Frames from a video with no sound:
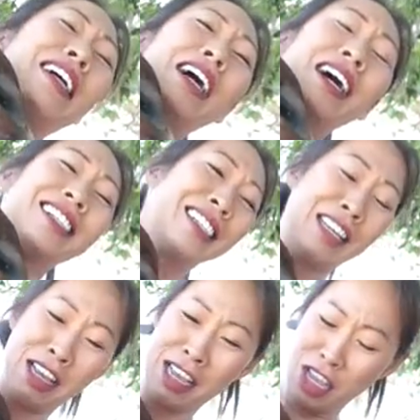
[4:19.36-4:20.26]
gosh.
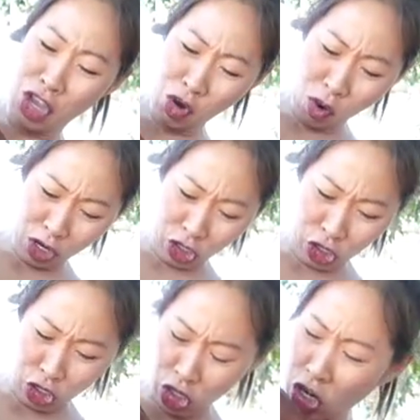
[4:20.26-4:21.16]
You are
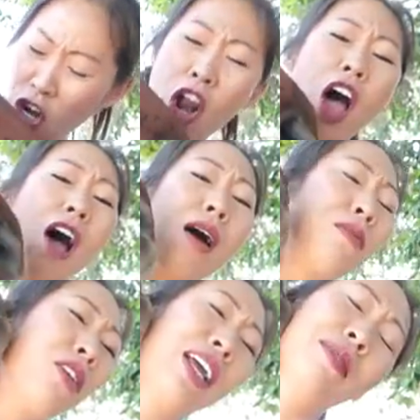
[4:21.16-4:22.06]

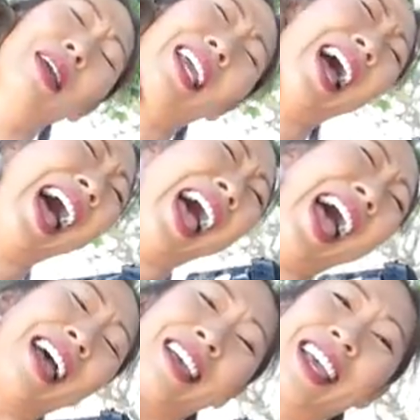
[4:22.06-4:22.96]
slobbering me.
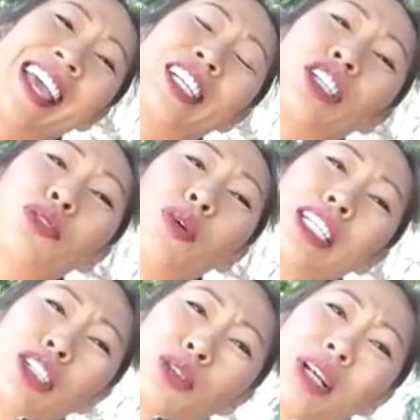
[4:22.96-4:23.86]
Ah! He just
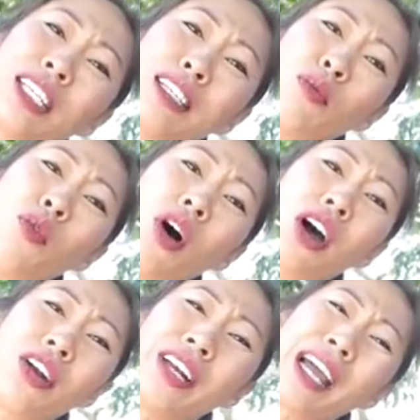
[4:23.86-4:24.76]
went to drink some
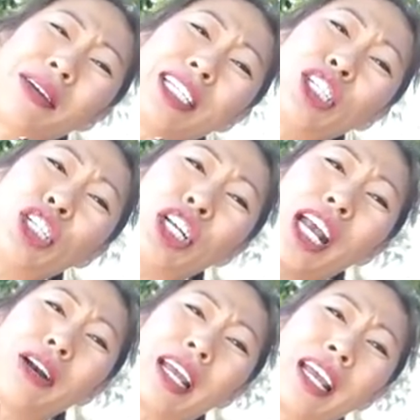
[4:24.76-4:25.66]
water. Now he's
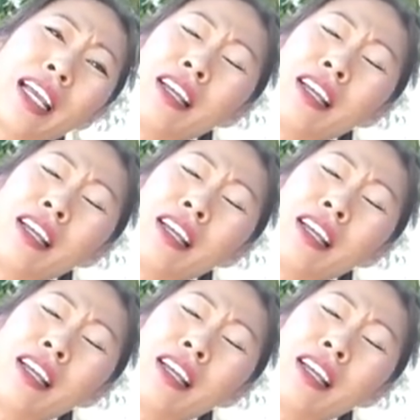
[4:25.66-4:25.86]
sharing.